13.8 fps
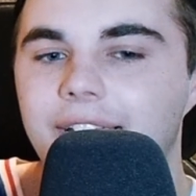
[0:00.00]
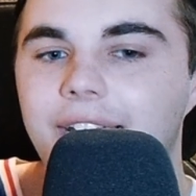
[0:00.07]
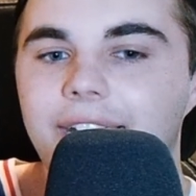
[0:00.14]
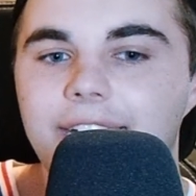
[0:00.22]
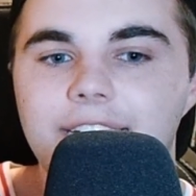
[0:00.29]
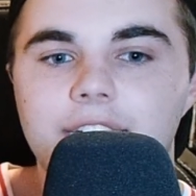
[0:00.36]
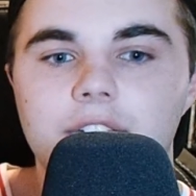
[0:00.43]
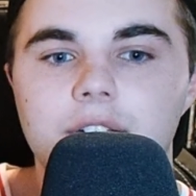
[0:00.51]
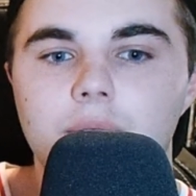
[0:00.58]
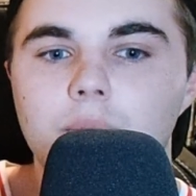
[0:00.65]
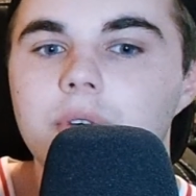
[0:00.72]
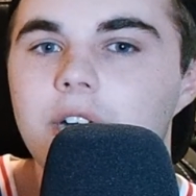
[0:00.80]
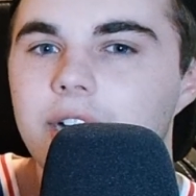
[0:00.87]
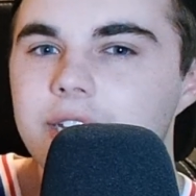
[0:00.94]
And
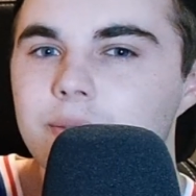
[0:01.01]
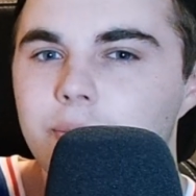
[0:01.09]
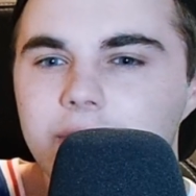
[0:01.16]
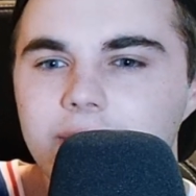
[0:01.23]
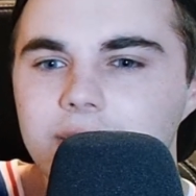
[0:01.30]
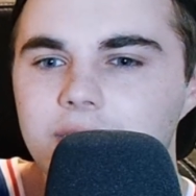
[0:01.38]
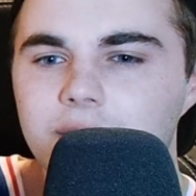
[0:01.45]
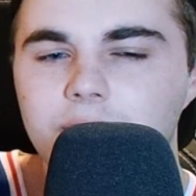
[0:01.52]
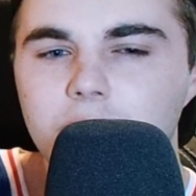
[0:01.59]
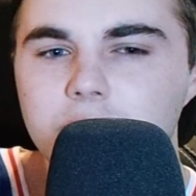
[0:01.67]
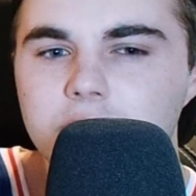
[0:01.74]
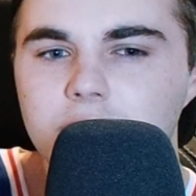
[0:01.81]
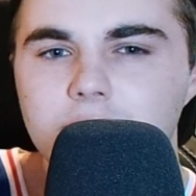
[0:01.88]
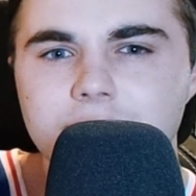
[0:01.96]
uh, we're getting our
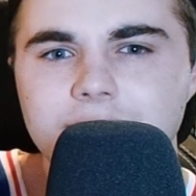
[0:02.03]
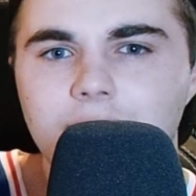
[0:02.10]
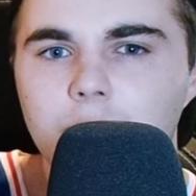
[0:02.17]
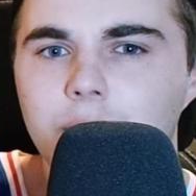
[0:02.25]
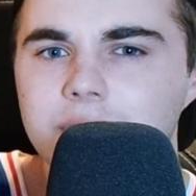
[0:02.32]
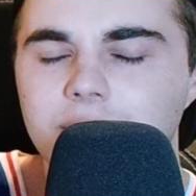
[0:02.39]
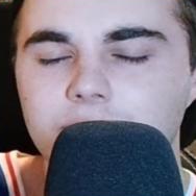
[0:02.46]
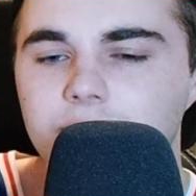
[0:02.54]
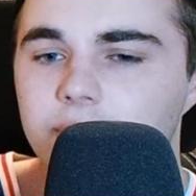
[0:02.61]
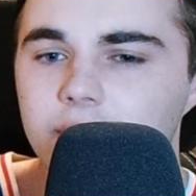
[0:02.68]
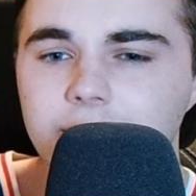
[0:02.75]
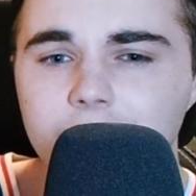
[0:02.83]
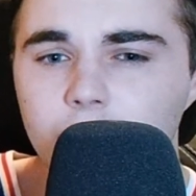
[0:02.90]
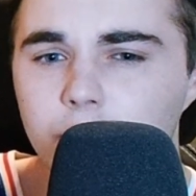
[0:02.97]
first looks at what the
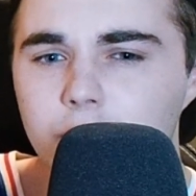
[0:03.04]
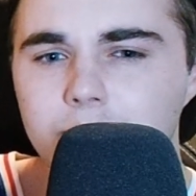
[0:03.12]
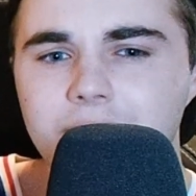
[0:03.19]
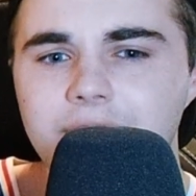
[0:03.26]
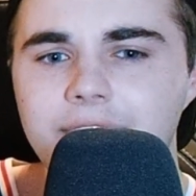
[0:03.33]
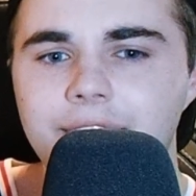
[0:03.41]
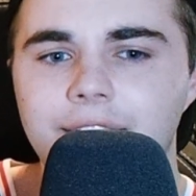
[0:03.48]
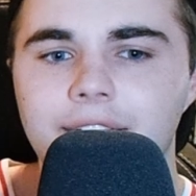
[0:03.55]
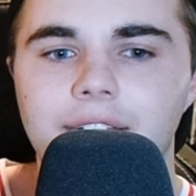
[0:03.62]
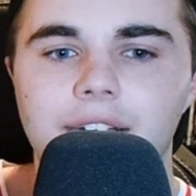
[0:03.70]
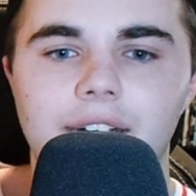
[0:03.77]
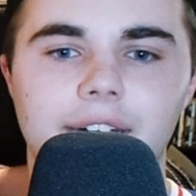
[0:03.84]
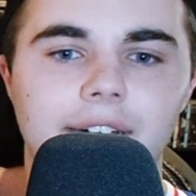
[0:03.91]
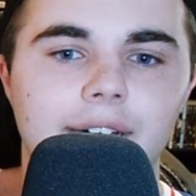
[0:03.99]
villain will be.
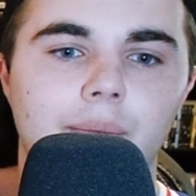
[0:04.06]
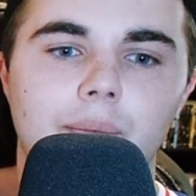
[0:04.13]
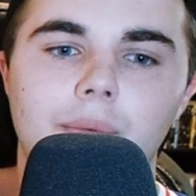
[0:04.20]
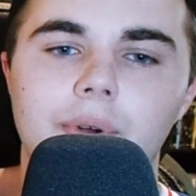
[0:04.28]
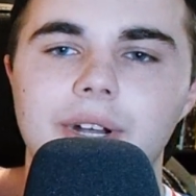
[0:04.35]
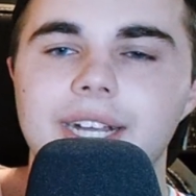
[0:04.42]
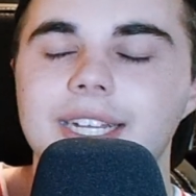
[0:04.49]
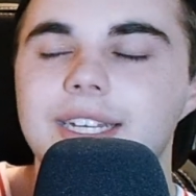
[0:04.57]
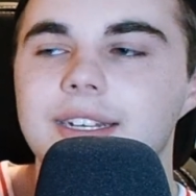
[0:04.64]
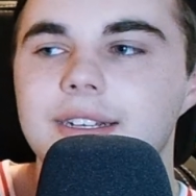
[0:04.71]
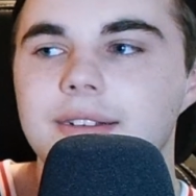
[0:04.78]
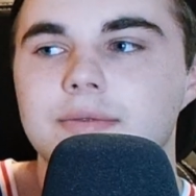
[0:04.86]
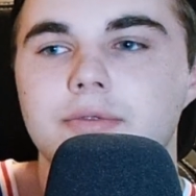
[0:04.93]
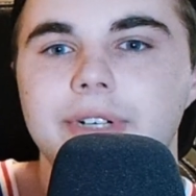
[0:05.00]
Uh, we're
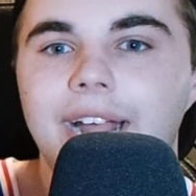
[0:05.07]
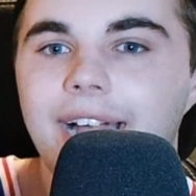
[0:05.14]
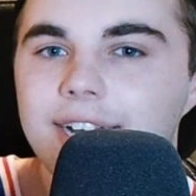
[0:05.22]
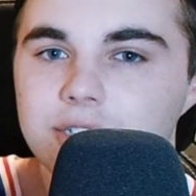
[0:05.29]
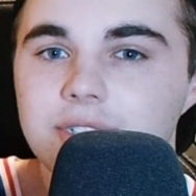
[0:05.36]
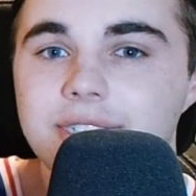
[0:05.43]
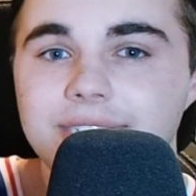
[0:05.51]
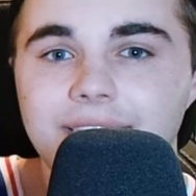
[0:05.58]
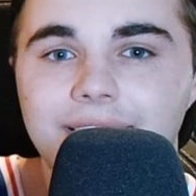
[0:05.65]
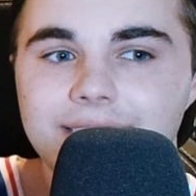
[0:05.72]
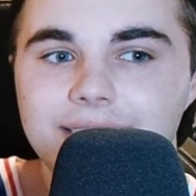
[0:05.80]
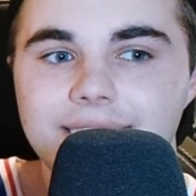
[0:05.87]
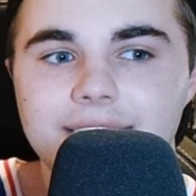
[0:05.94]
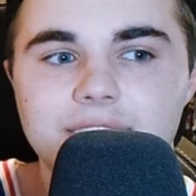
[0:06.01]
getting reactions saying
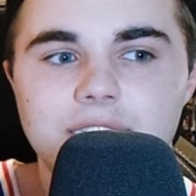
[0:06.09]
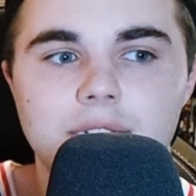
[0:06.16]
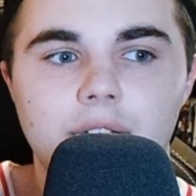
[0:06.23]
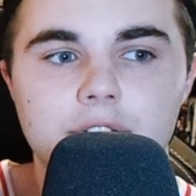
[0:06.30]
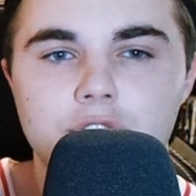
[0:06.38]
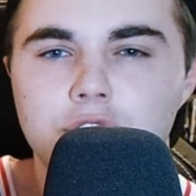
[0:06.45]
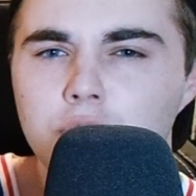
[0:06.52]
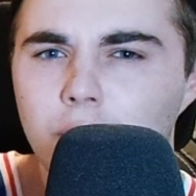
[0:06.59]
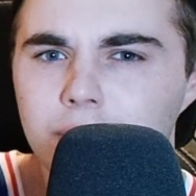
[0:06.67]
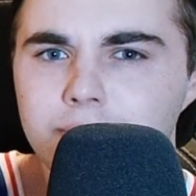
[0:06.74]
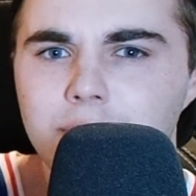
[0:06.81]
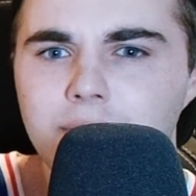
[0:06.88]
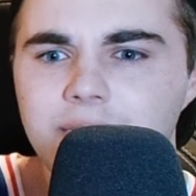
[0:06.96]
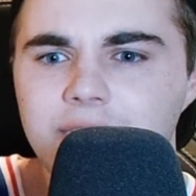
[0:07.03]
that this is a short
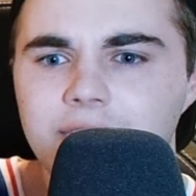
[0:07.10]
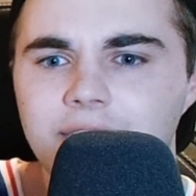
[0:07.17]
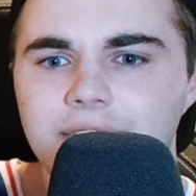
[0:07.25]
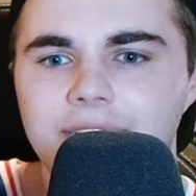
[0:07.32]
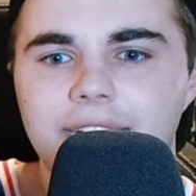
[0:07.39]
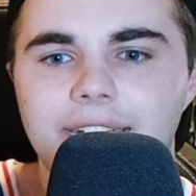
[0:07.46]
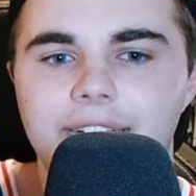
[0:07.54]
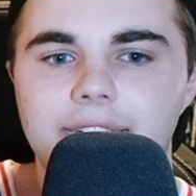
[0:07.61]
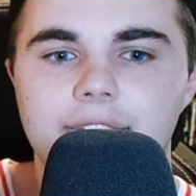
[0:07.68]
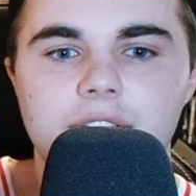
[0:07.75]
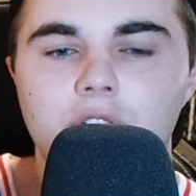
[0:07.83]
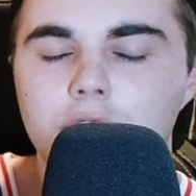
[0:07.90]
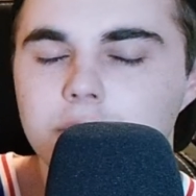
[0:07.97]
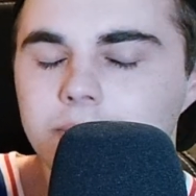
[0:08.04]
movie and it
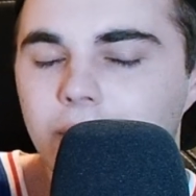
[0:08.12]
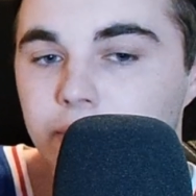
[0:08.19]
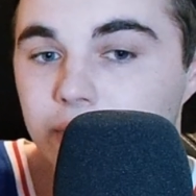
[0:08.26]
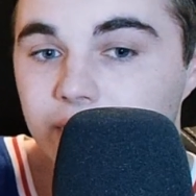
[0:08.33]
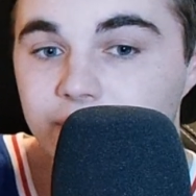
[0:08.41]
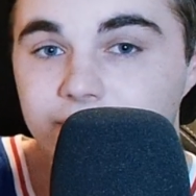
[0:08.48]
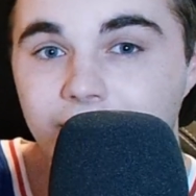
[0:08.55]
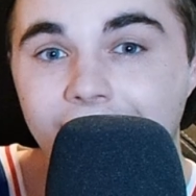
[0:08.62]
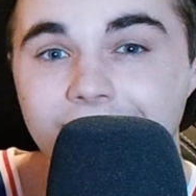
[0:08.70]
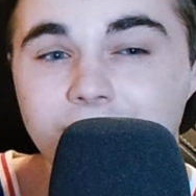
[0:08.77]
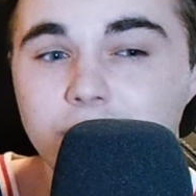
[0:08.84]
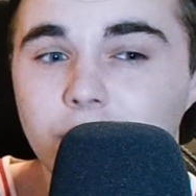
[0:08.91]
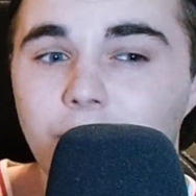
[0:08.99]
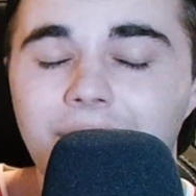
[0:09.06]
goes by really
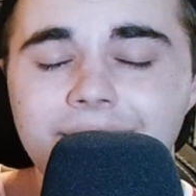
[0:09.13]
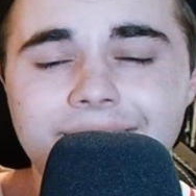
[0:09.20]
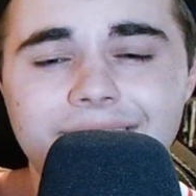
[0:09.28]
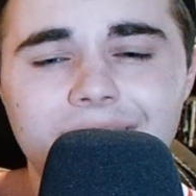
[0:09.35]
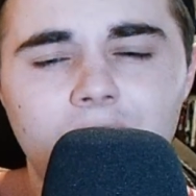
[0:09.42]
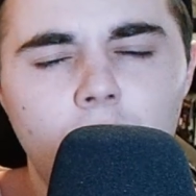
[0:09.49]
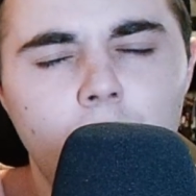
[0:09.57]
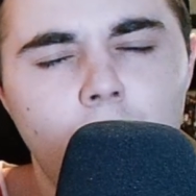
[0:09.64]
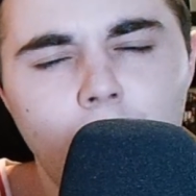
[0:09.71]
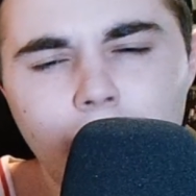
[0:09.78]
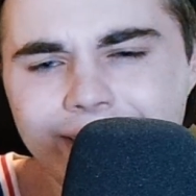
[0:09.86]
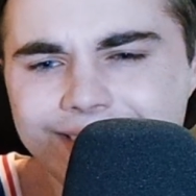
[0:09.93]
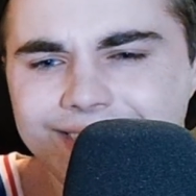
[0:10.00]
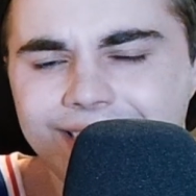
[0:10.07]
fast, so I cannot
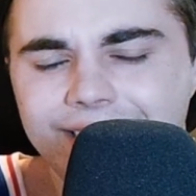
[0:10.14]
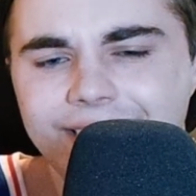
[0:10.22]
wait.